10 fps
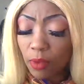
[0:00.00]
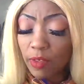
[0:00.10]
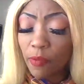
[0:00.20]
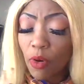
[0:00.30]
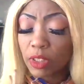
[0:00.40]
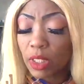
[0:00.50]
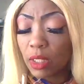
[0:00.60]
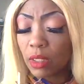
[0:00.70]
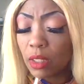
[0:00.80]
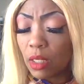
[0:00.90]
Wheel of Fortune is
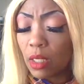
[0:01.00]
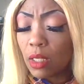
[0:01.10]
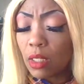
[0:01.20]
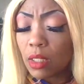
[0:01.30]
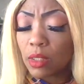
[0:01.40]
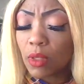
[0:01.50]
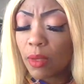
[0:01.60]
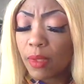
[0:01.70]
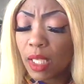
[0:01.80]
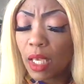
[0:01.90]
what
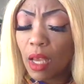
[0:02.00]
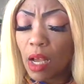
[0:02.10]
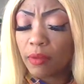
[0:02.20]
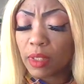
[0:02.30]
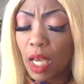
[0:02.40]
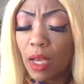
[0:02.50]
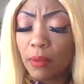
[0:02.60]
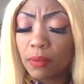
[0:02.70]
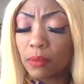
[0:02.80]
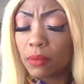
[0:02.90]
I'm seeing off top.